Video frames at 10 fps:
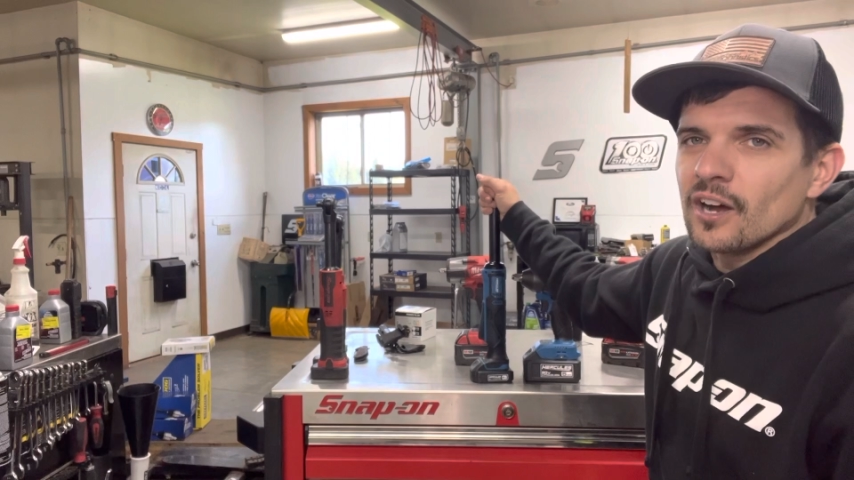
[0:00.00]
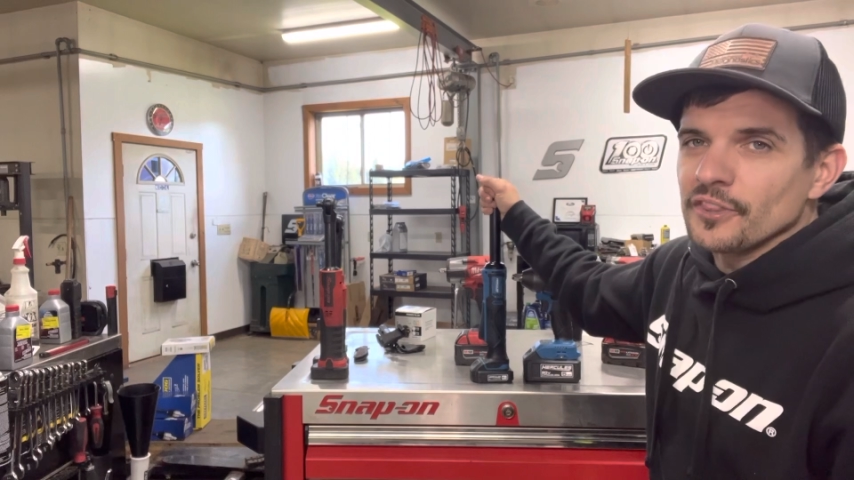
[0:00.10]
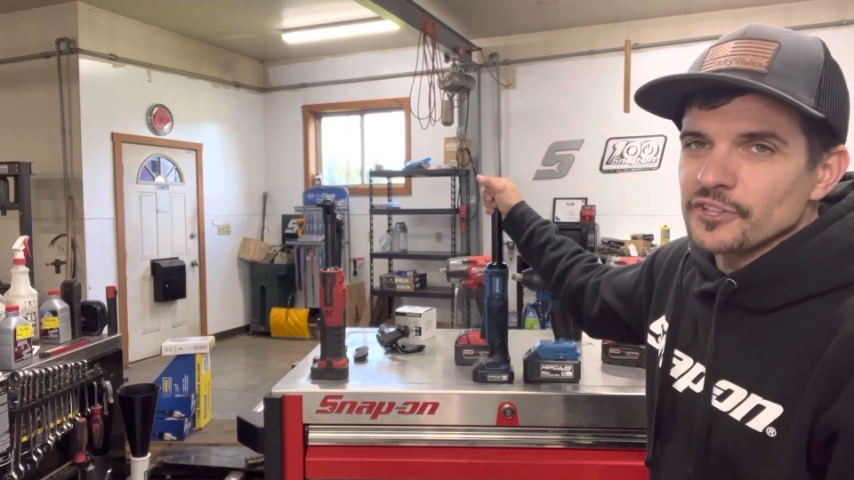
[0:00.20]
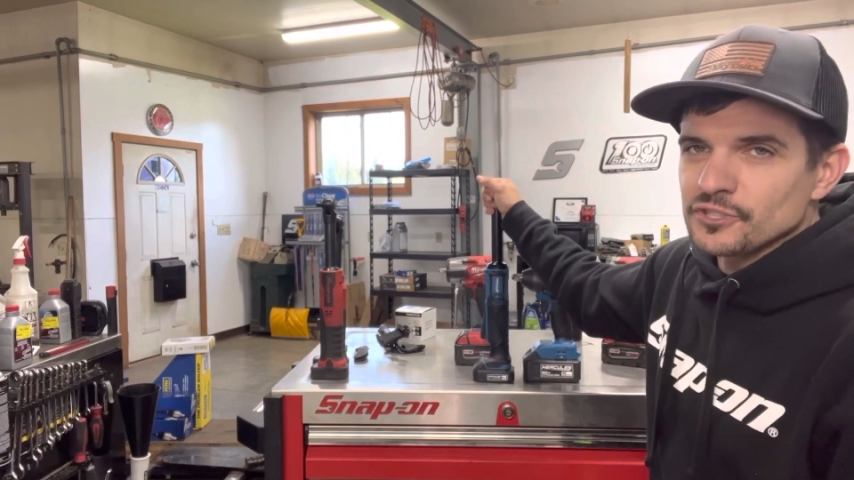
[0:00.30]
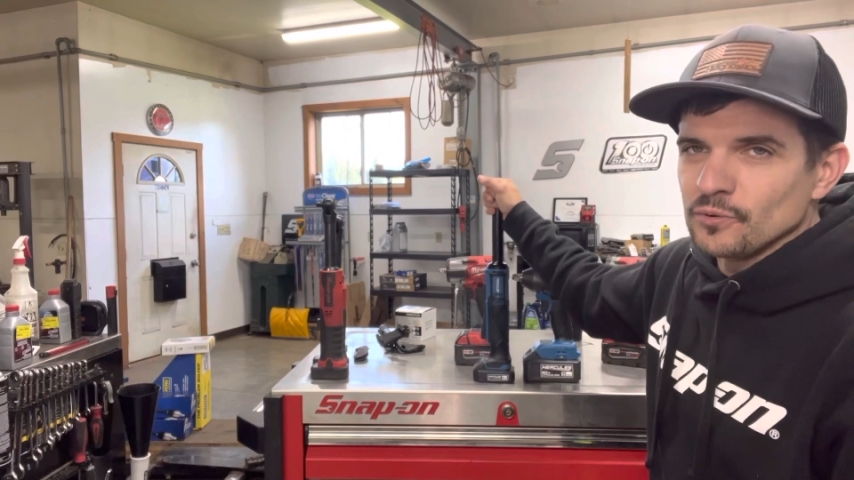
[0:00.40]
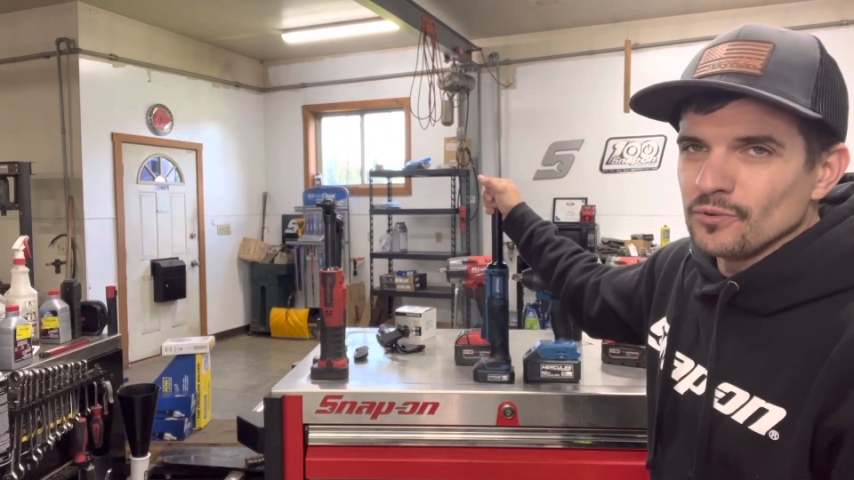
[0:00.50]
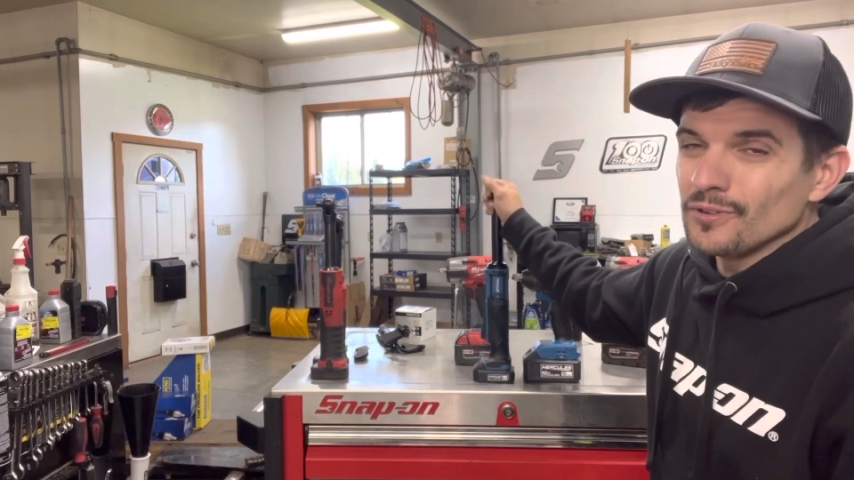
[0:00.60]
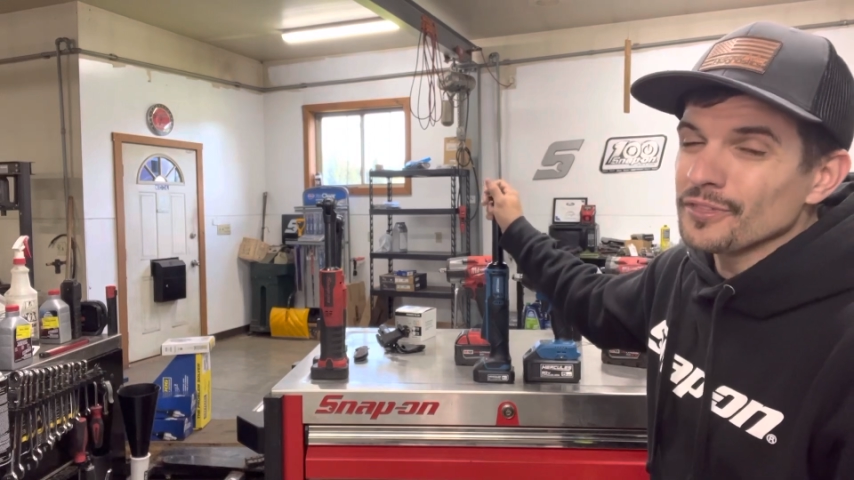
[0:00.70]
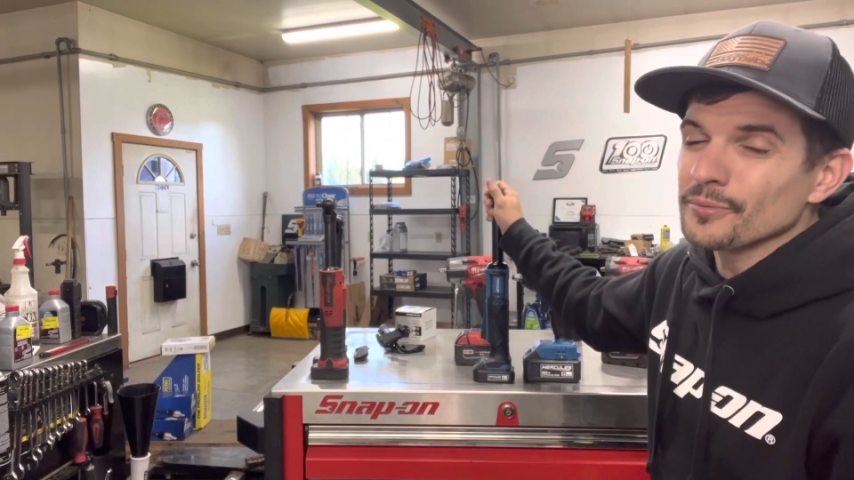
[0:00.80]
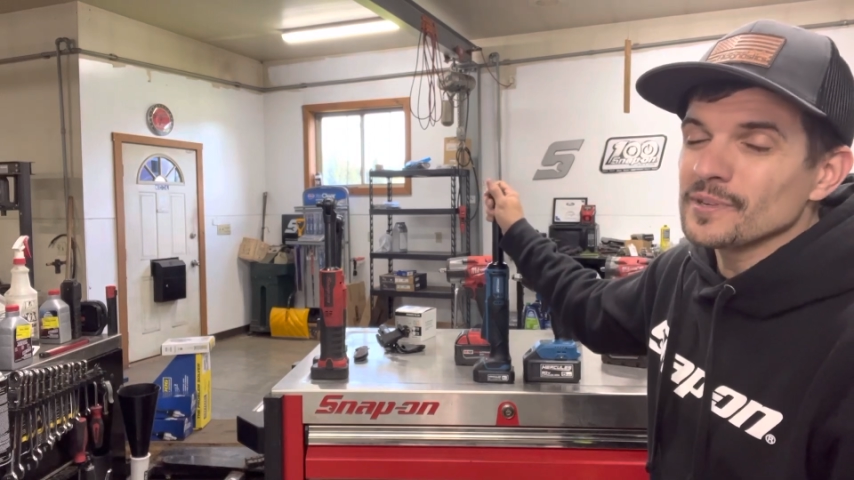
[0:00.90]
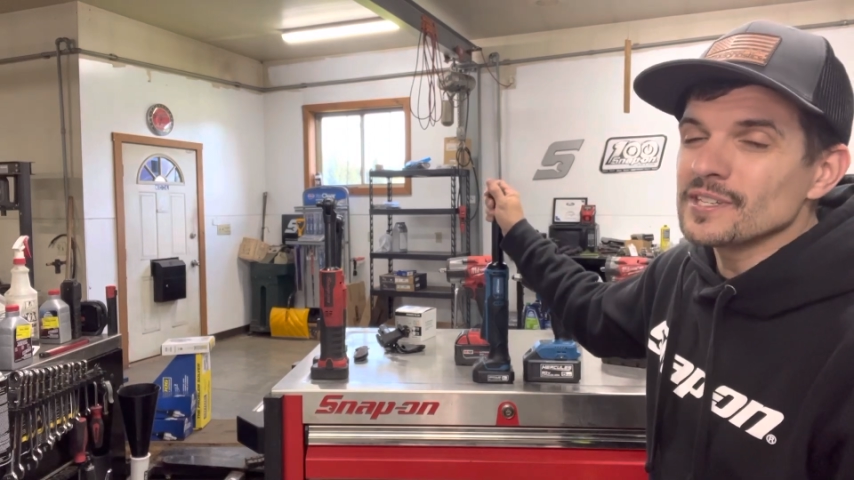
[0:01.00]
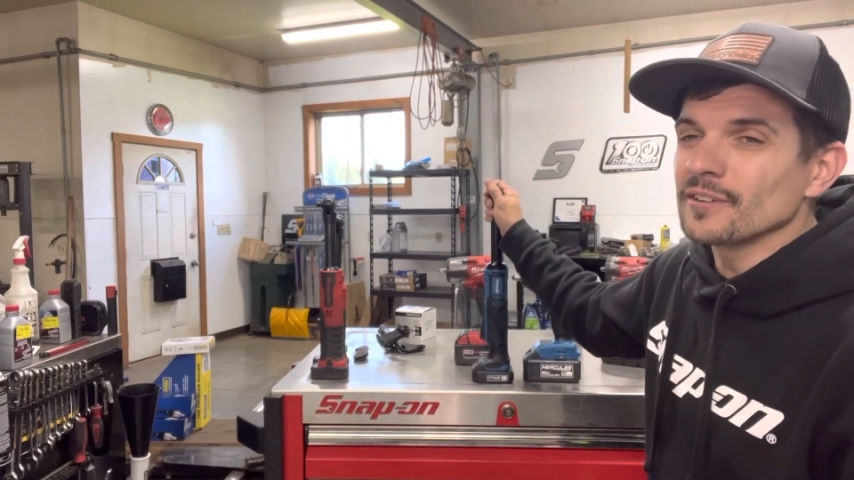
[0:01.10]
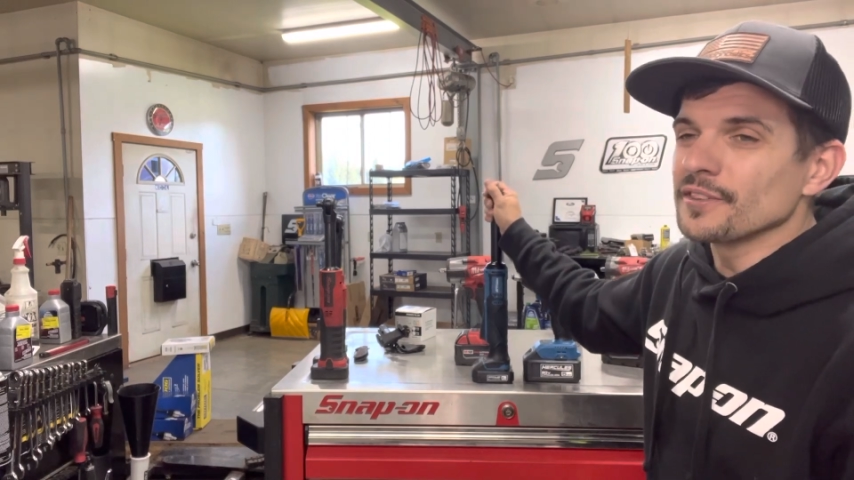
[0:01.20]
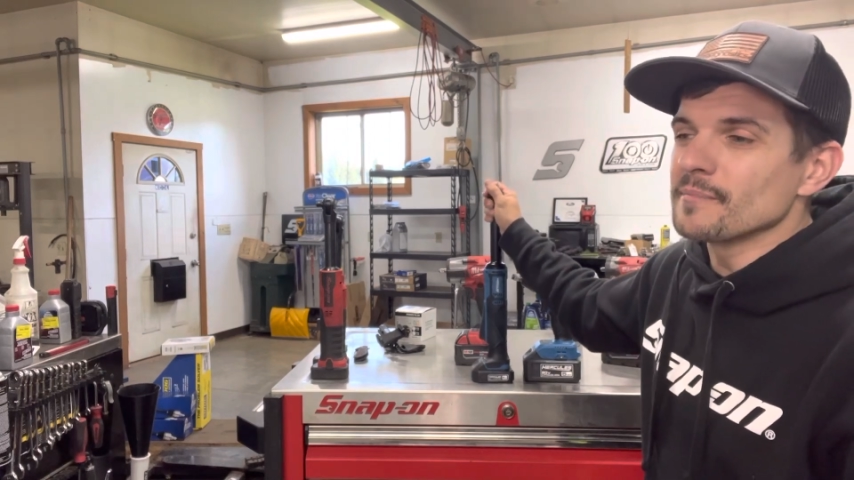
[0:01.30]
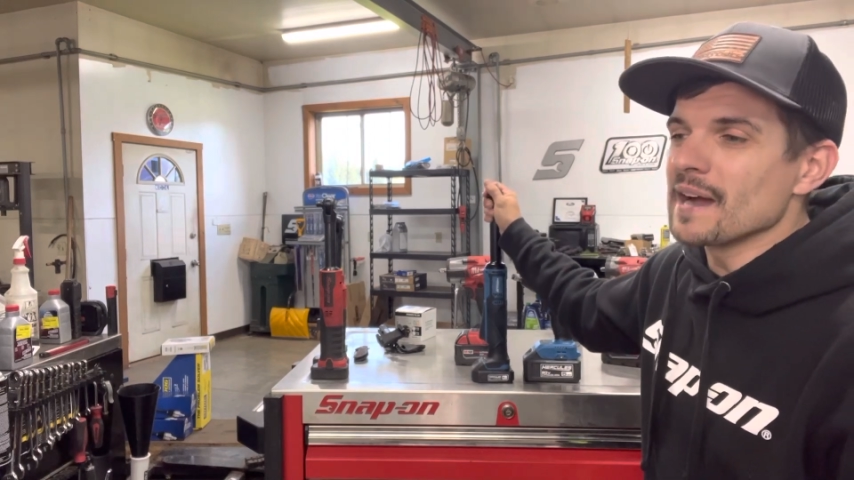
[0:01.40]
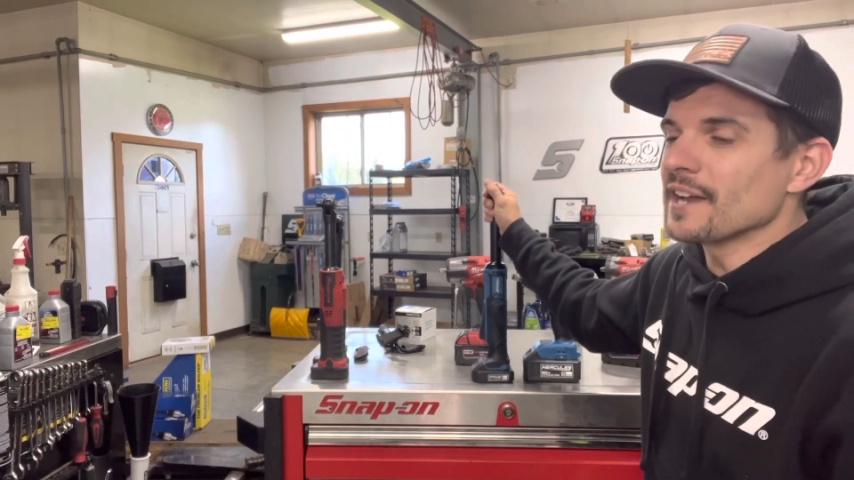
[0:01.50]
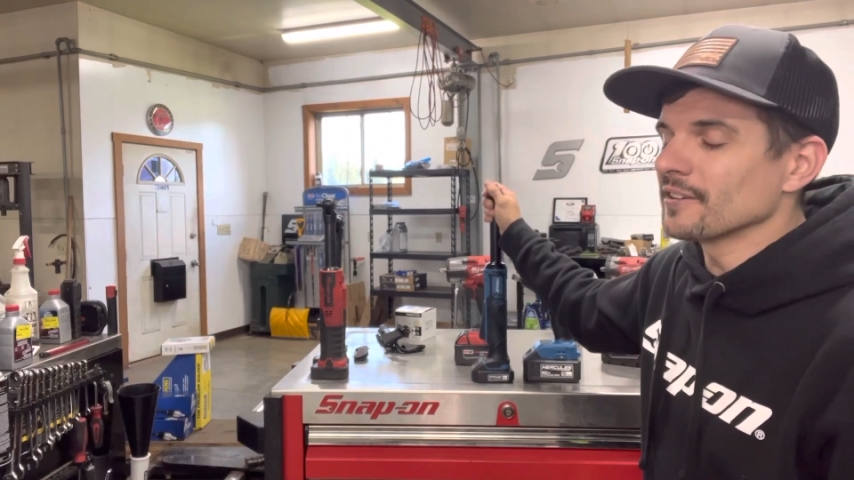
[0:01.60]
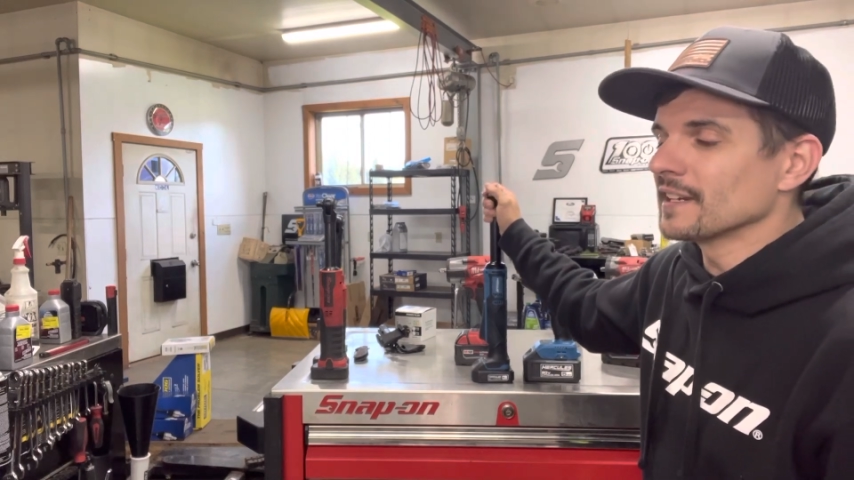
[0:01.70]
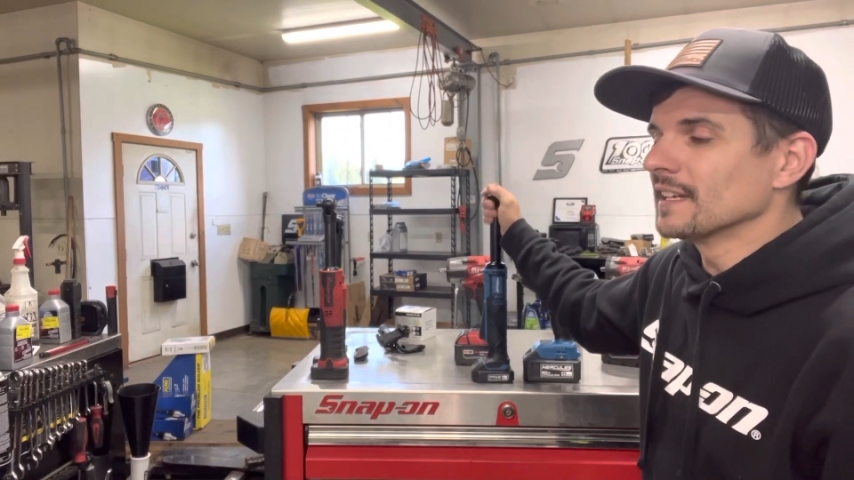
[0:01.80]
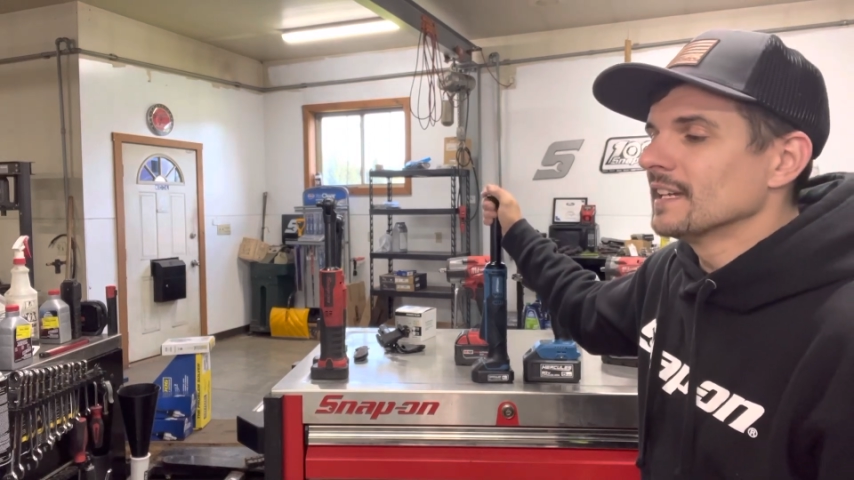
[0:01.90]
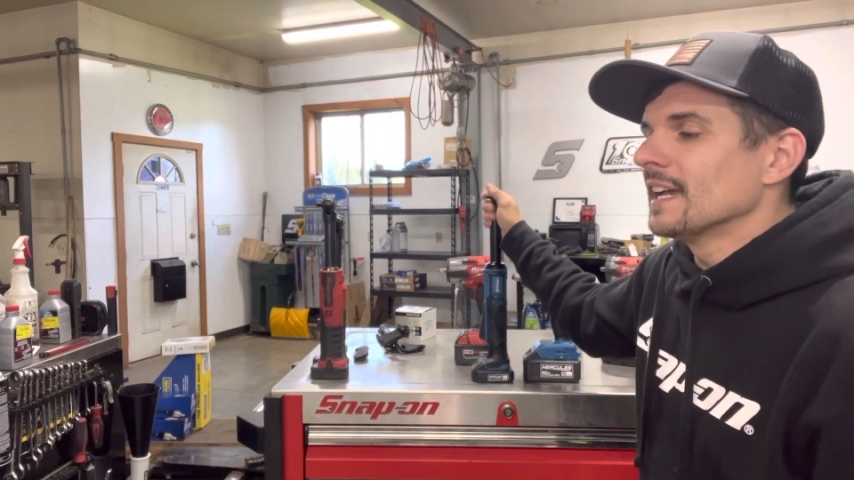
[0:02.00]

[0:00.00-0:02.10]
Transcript: on the tool, 3-year on the battery.